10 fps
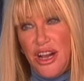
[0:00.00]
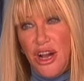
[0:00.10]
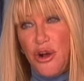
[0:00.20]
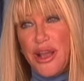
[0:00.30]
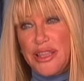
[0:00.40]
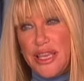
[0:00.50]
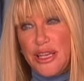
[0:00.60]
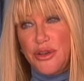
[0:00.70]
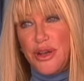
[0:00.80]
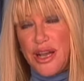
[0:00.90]
Oh, I
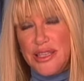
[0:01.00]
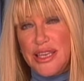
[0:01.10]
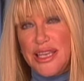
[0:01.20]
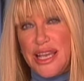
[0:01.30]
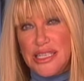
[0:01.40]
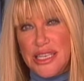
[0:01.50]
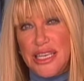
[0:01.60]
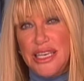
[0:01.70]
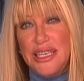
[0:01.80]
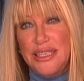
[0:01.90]
think I think as a
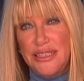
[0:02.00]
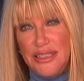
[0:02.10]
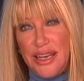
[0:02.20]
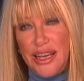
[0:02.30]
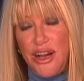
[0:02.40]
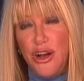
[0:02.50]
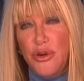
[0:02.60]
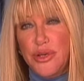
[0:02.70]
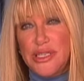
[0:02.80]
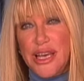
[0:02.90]
kid, I
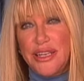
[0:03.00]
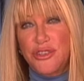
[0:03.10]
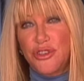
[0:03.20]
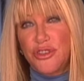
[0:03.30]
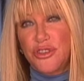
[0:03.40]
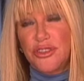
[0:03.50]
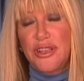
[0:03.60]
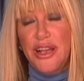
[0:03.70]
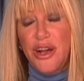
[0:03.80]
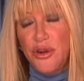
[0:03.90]
always had a
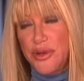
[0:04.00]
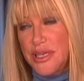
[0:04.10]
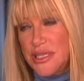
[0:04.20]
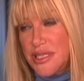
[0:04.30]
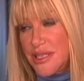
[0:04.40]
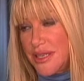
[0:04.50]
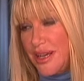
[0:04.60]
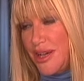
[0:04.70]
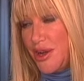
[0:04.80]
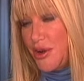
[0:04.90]
journal. I always
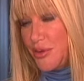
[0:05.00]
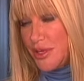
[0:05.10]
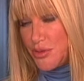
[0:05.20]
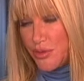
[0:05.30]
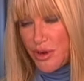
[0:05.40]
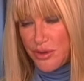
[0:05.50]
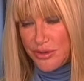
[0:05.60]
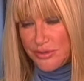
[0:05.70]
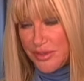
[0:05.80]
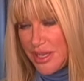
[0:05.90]
I always wrote.